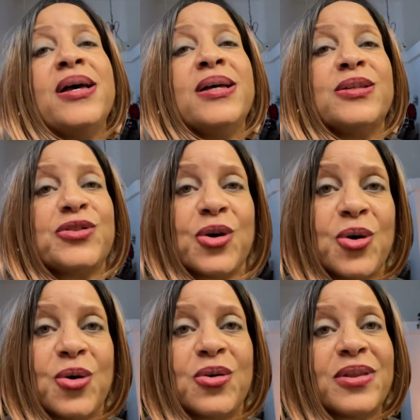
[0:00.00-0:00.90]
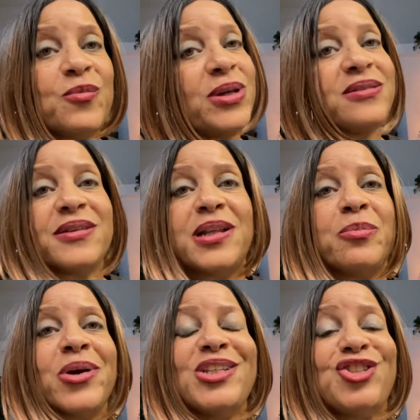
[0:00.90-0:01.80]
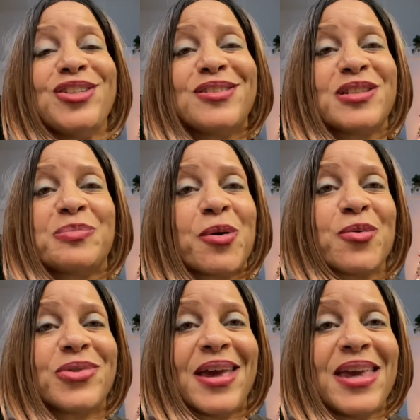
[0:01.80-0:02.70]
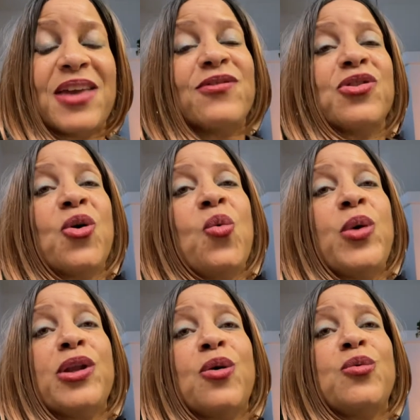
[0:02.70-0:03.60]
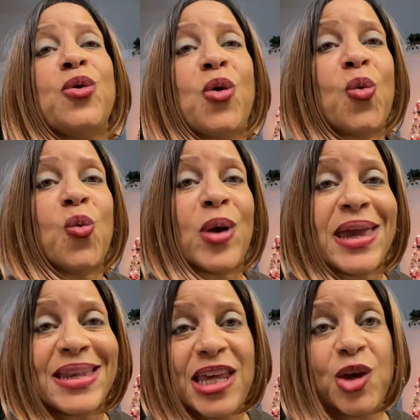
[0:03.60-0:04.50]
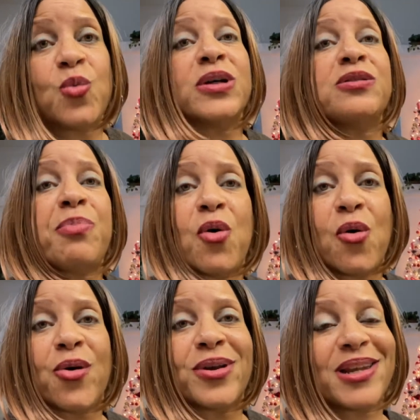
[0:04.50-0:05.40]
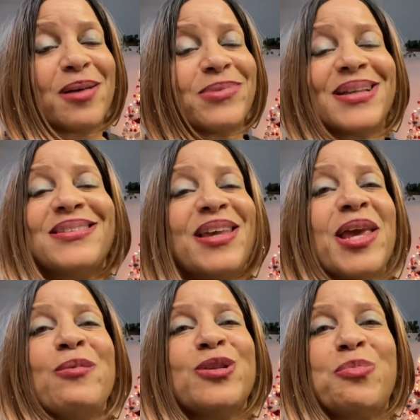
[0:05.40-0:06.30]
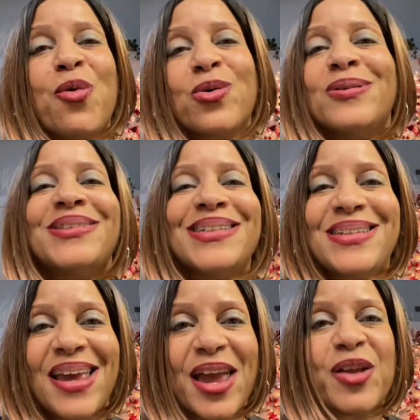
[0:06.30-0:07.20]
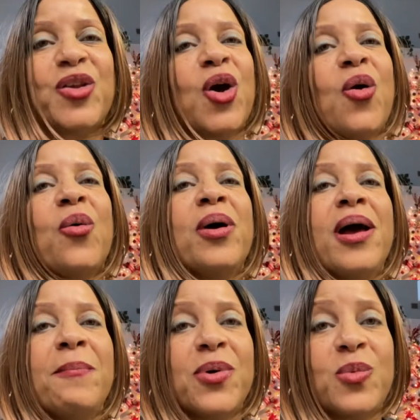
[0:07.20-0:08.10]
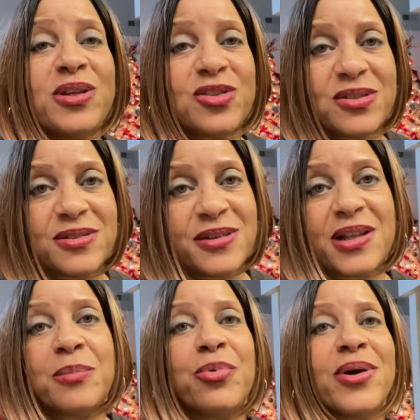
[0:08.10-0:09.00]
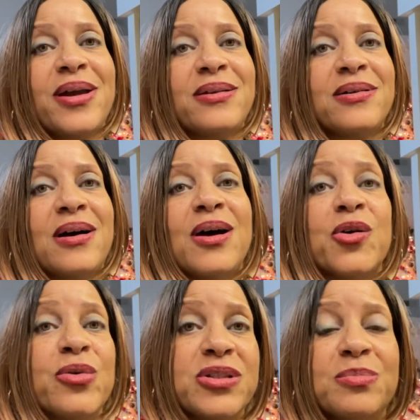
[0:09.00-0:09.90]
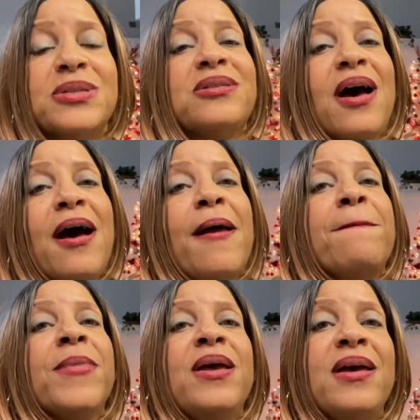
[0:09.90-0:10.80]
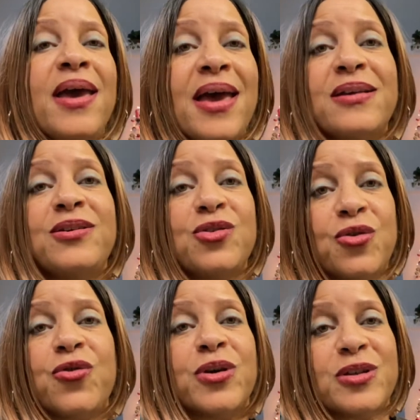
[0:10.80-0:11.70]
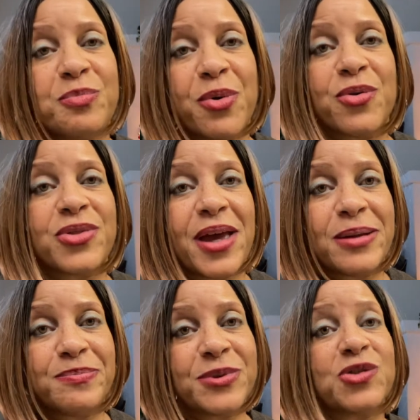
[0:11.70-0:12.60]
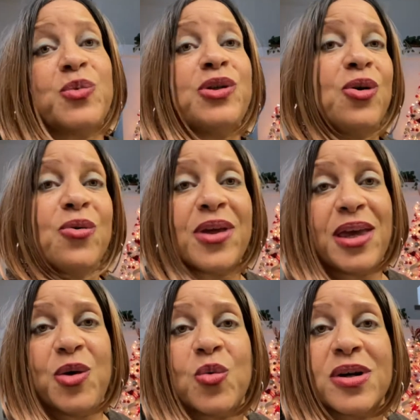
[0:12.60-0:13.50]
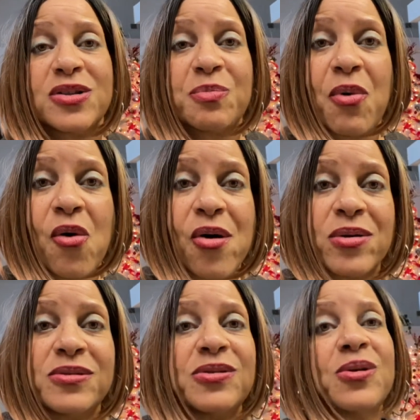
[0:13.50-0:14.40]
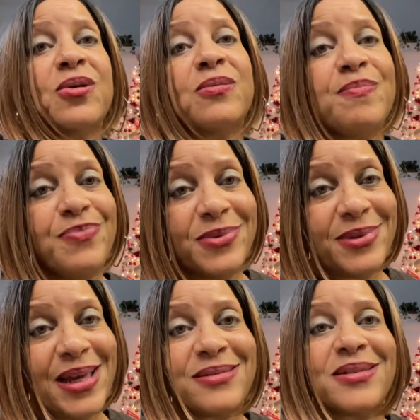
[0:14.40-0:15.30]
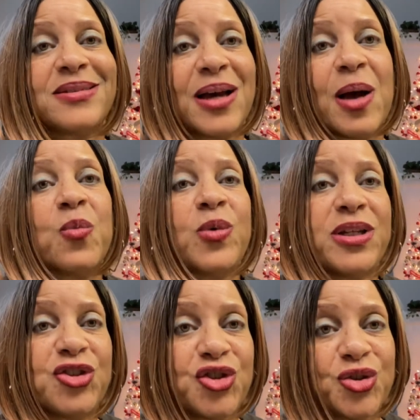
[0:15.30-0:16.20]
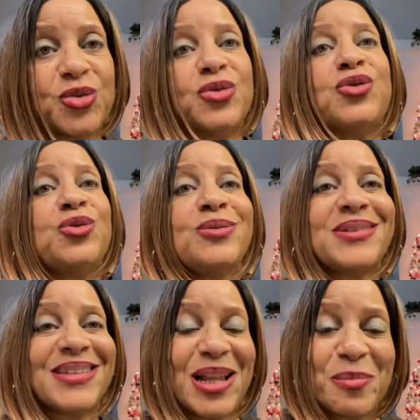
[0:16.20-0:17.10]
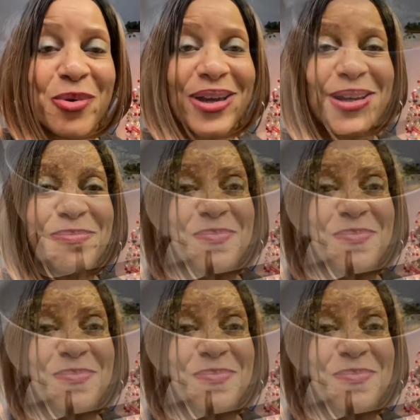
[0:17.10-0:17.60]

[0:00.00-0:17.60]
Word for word: So we celebrate Jesus' birthday, even though we don't know when he was born, and I'm not saying he was born on today, no. But we just celebrate uh, Christmas time, at, you know, for his birthday, because we know that he was born, so that's the time we choose to celebrate it.